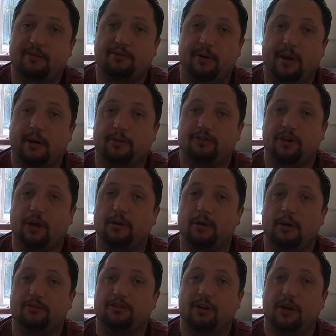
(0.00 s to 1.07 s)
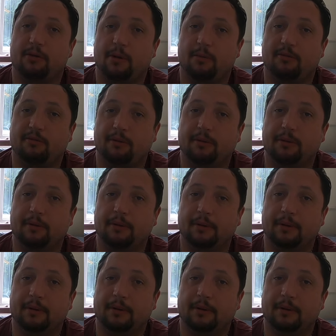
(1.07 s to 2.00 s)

threat. I've, show, I've shown it before.